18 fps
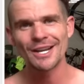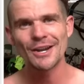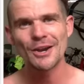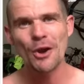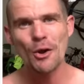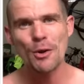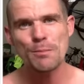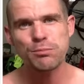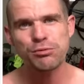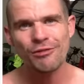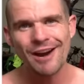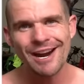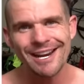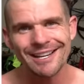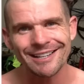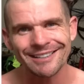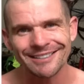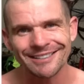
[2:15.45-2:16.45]
No
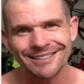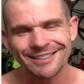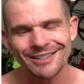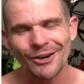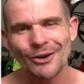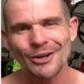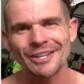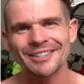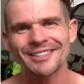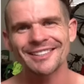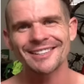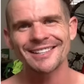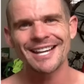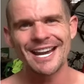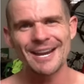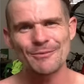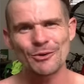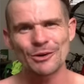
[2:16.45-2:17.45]
brakes on a
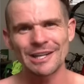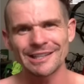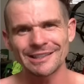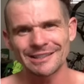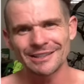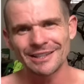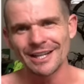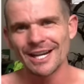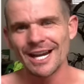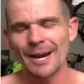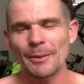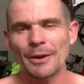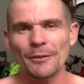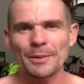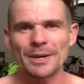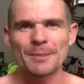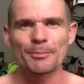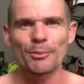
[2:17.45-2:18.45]
skateboard. At least, I mean,
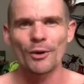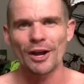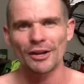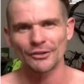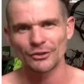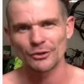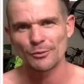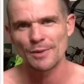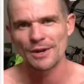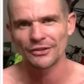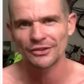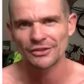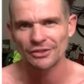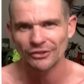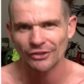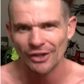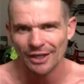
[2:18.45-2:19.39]
I've been to bicycle messages.